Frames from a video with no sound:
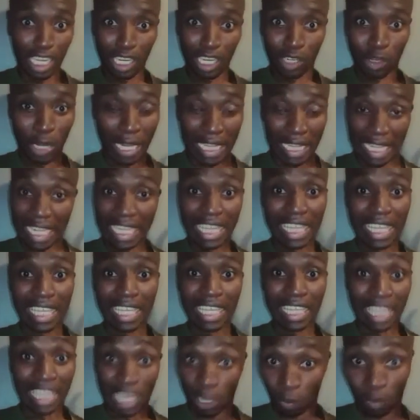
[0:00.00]
Not that
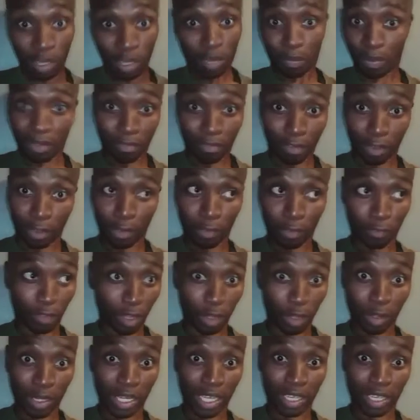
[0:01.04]
there will be
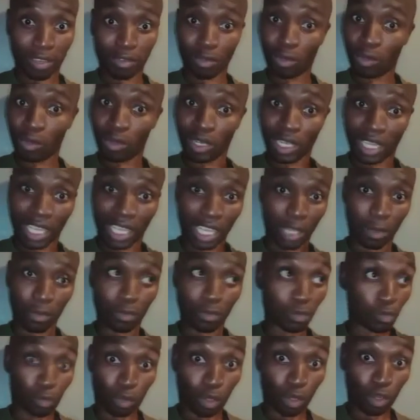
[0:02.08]
violence or a
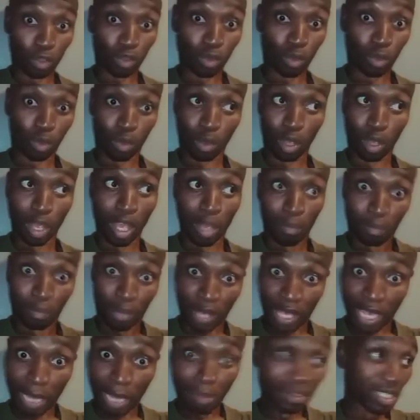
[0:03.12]
chaos. We do not know.
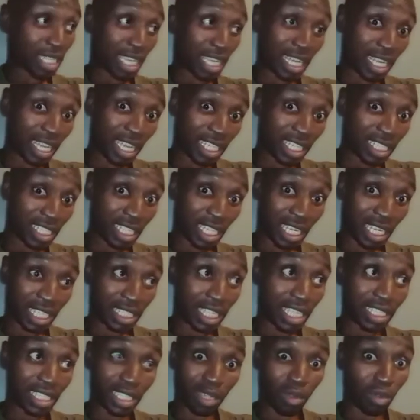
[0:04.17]
Perhaps the election
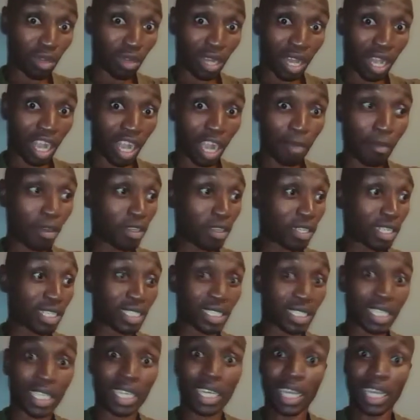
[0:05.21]
results are going to come out
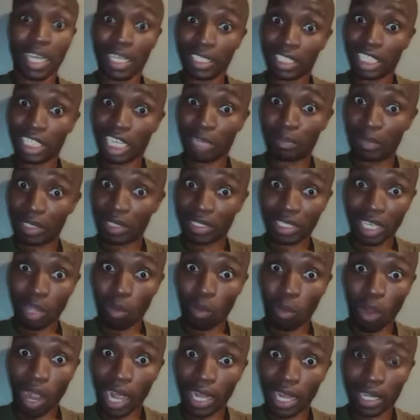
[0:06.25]
and say
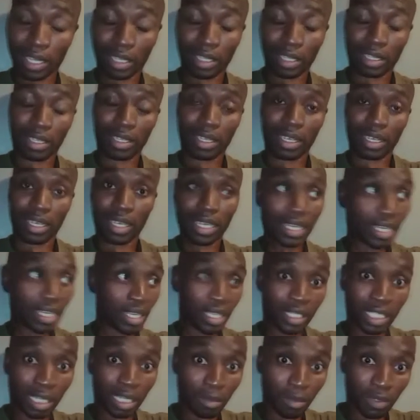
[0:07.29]
Chamisa won,
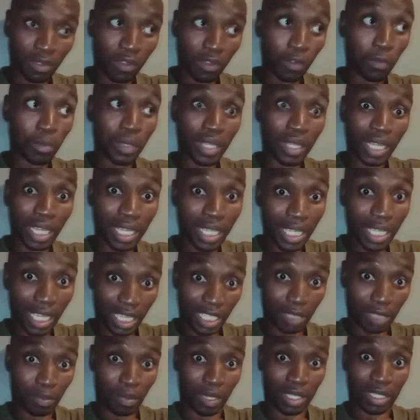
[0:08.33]
and Chamisa will be the
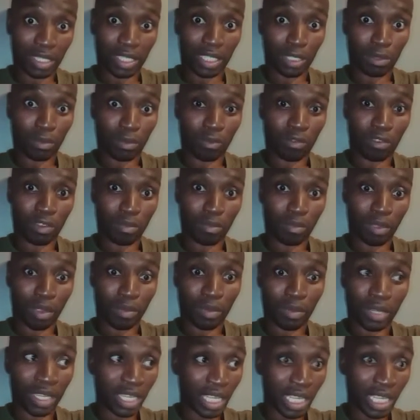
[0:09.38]
next president of
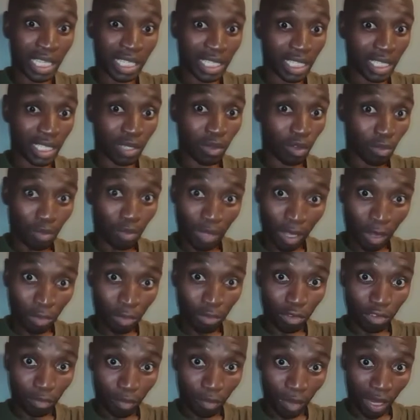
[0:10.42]
Zimbabwe, and AD will be
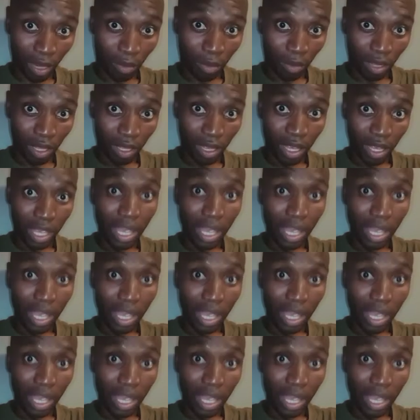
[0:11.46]
out of power.